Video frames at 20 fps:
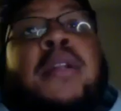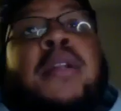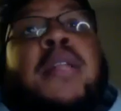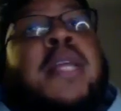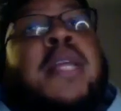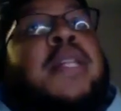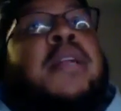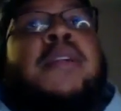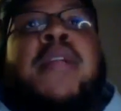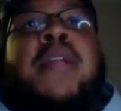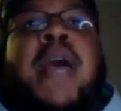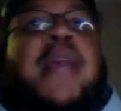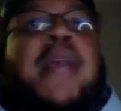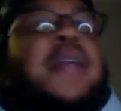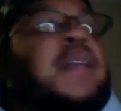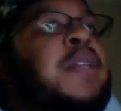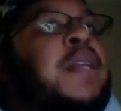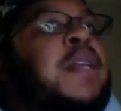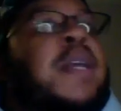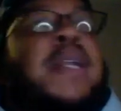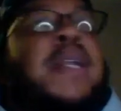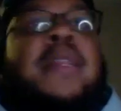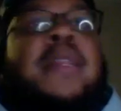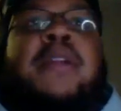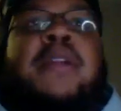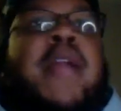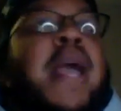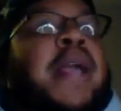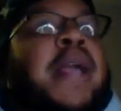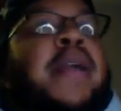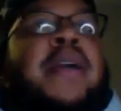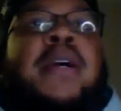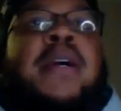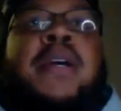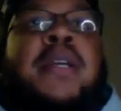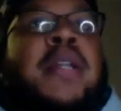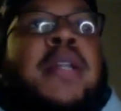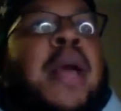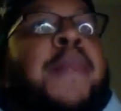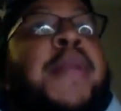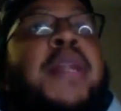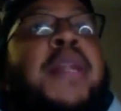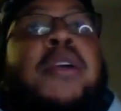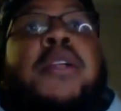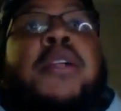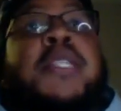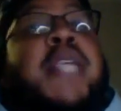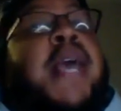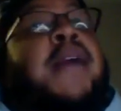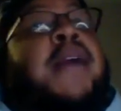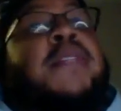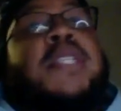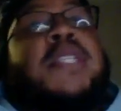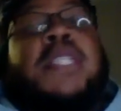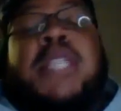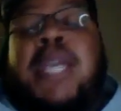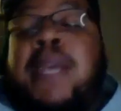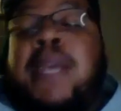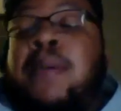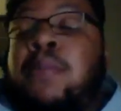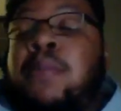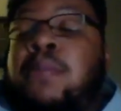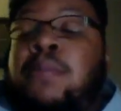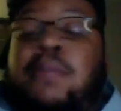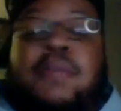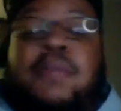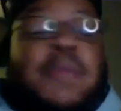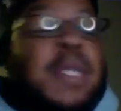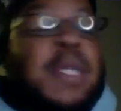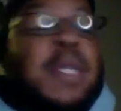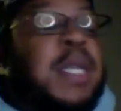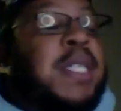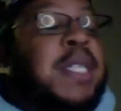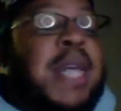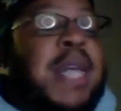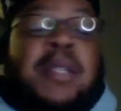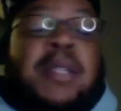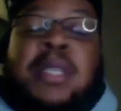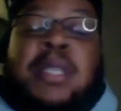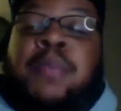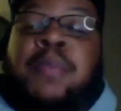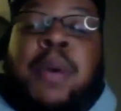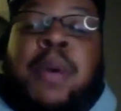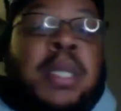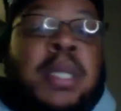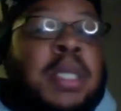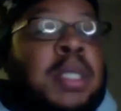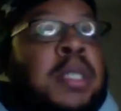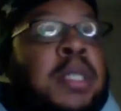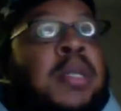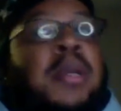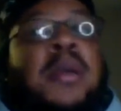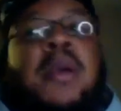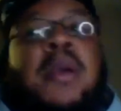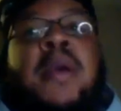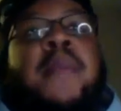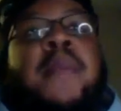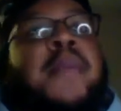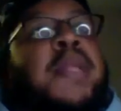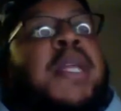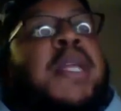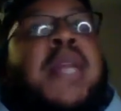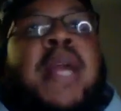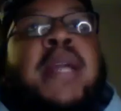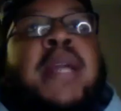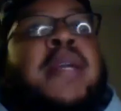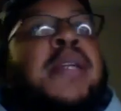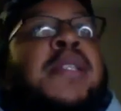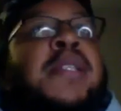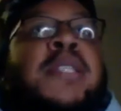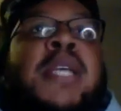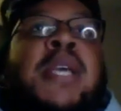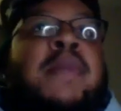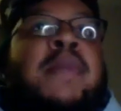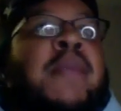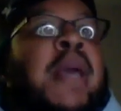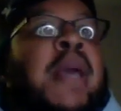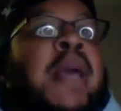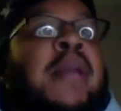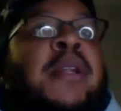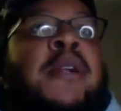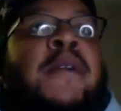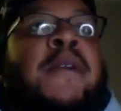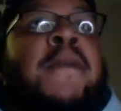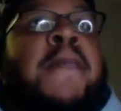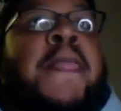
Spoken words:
Like they're not good. I mean, they're a talented team, talented bunch, but they're not a good team down there.